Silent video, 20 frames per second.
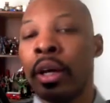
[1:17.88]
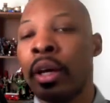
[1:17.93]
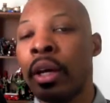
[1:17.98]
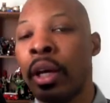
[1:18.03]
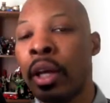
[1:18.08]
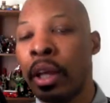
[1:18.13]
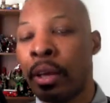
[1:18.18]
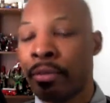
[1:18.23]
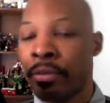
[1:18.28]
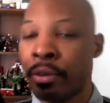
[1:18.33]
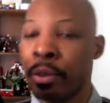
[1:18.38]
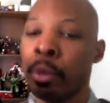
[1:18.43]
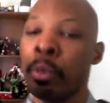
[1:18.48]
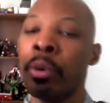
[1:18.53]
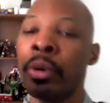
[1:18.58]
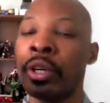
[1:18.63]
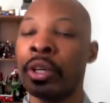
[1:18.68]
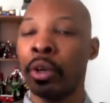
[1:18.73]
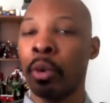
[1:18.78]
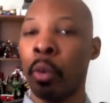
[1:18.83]
if you were
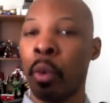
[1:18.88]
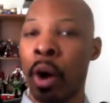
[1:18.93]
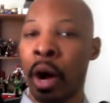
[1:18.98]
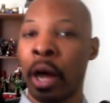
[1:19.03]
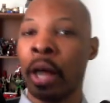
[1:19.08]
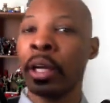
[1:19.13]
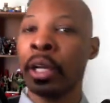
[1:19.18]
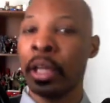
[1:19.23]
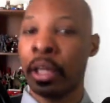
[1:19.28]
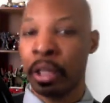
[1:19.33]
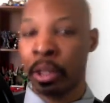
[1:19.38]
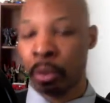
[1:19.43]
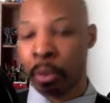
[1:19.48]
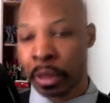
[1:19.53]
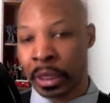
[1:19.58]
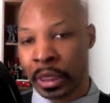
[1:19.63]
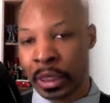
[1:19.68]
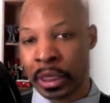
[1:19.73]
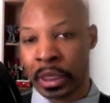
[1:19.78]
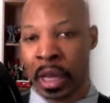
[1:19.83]
to walk into a
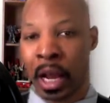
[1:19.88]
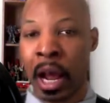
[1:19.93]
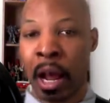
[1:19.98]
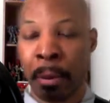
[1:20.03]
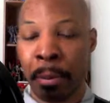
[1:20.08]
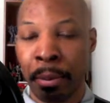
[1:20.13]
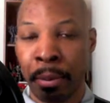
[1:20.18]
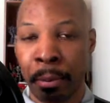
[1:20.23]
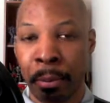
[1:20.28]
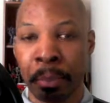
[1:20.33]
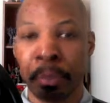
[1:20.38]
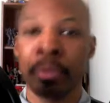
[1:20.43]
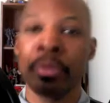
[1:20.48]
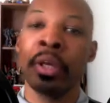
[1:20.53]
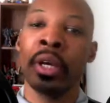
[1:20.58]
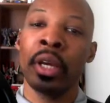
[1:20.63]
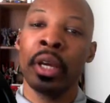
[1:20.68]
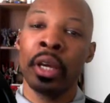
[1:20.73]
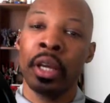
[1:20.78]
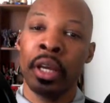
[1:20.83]
shop
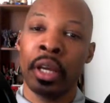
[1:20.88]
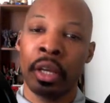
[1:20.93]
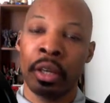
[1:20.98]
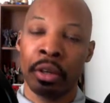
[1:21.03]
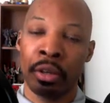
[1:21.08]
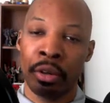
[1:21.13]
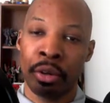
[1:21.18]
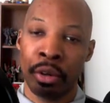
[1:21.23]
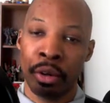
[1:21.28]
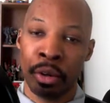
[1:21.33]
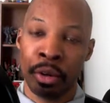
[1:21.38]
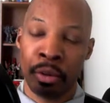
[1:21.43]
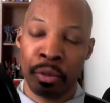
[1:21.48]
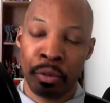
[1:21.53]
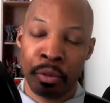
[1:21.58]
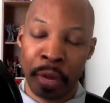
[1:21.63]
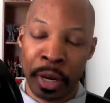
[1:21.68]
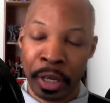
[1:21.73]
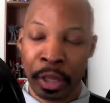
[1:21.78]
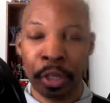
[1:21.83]
in your
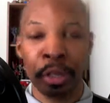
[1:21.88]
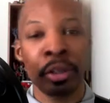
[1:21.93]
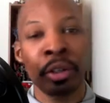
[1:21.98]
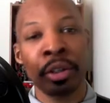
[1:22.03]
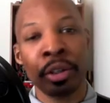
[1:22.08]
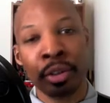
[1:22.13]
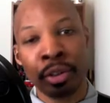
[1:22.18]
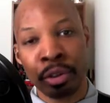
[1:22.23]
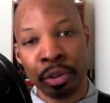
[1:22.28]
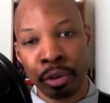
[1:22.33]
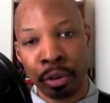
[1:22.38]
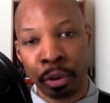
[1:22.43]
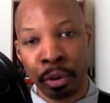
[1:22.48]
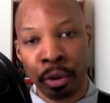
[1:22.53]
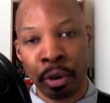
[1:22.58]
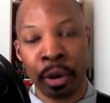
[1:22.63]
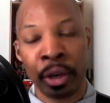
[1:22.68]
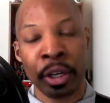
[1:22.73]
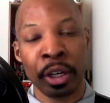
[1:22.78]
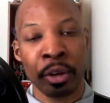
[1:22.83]
regular
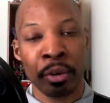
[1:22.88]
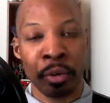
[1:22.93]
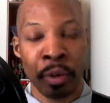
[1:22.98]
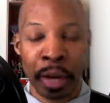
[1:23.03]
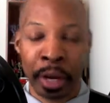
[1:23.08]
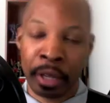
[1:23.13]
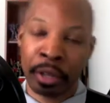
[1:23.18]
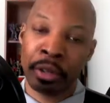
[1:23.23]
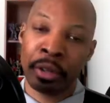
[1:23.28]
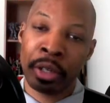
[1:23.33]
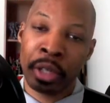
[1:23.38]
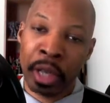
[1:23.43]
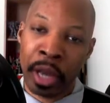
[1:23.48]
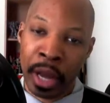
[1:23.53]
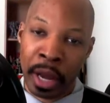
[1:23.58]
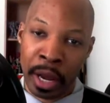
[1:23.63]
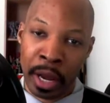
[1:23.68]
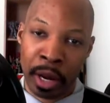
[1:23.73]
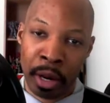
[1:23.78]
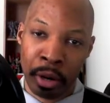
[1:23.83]
store, in your regular
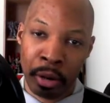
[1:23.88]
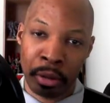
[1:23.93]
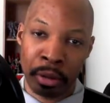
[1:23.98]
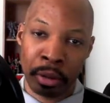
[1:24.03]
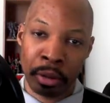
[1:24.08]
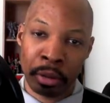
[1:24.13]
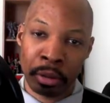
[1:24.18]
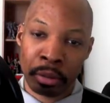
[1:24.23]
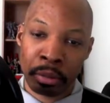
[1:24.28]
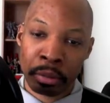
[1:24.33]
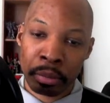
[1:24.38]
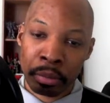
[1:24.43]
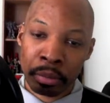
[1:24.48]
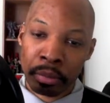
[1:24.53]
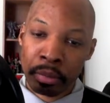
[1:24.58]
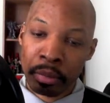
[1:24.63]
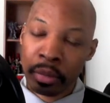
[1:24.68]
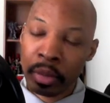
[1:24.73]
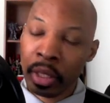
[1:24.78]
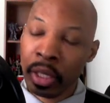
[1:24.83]
town,
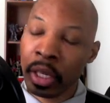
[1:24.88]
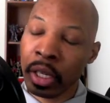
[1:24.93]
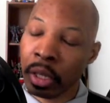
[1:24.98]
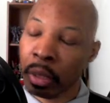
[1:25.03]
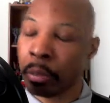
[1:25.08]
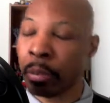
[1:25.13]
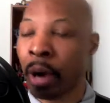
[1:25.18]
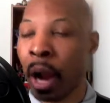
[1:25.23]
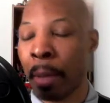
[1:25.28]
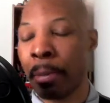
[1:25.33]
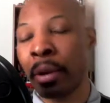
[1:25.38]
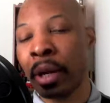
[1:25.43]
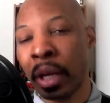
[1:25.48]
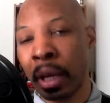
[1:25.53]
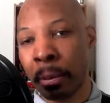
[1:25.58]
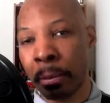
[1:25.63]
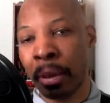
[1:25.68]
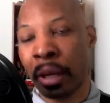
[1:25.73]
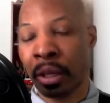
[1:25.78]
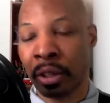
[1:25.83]
in a proper
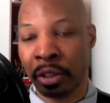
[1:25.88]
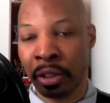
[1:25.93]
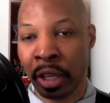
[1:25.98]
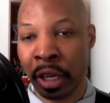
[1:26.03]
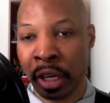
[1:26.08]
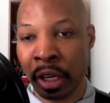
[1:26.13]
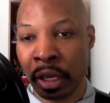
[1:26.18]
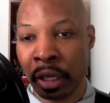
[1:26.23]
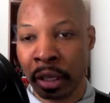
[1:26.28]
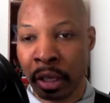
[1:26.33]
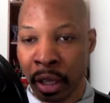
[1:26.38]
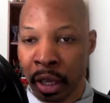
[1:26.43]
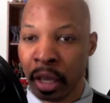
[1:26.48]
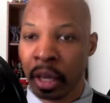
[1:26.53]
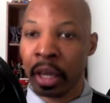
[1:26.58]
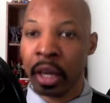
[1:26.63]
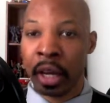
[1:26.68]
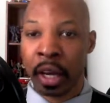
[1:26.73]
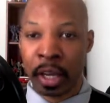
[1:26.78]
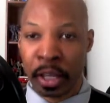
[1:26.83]
campaign setting,
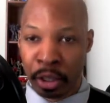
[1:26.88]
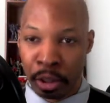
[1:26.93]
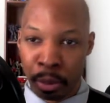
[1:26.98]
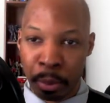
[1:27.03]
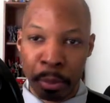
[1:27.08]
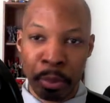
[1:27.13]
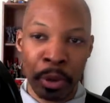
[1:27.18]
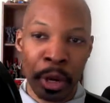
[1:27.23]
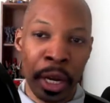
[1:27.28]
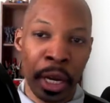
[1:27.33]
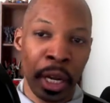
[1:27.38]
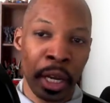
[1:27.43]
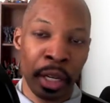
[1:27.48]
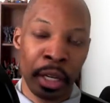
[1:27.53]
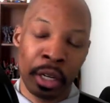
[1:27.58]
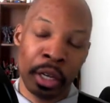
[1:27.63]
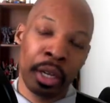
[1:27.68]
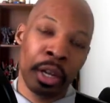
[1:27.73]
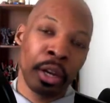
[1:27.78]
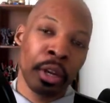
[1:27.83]
and you bring
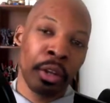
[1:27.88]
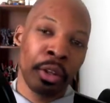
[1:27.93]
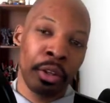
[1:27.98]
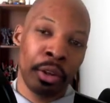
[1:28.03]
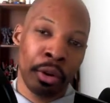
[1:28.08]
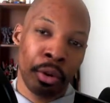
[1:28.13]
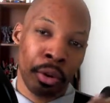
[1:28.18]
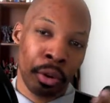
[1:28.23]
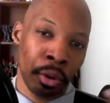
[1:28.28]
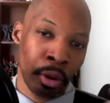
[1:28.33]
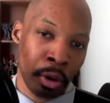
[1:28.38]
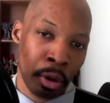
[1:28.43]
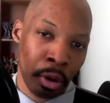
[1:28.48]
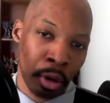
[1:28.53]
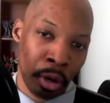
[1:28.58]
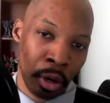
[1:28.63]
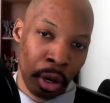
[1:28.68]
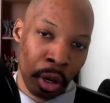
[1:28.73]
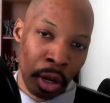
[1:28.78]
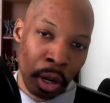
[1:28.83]

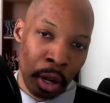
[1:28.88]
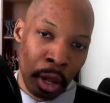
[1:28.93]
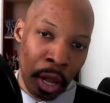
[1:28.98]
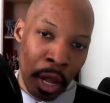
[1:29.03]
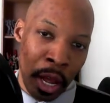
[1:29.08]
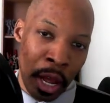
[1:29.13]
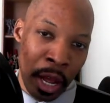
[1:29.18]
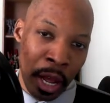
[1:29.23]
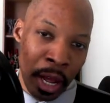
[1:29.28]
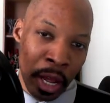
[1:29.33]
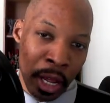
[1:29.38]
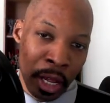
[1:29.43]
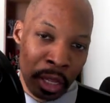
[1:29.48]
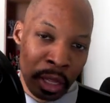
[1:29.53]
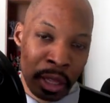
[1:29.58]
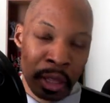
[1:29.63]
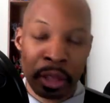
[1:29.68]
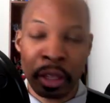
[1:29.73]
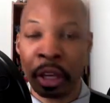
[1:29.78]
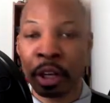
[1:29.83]
your uh,
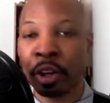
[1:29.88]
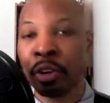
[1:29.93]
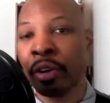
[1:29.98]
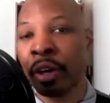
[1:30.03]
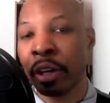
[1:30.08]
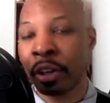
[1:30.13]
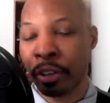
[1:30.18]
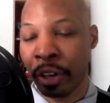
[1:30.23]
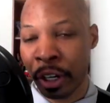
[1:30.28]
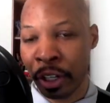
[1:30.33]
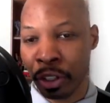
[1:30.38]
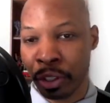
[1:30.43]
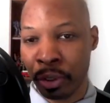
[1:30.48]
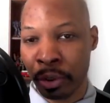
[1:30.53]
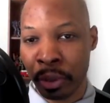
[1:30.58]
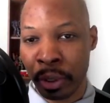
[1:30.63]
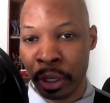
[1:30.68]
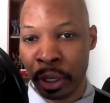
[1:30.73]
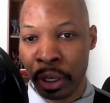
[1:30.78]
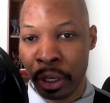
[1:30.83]
Thundering
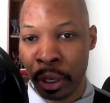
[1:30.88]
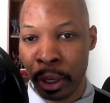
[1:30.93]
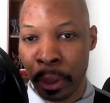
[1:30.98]
Greatsword.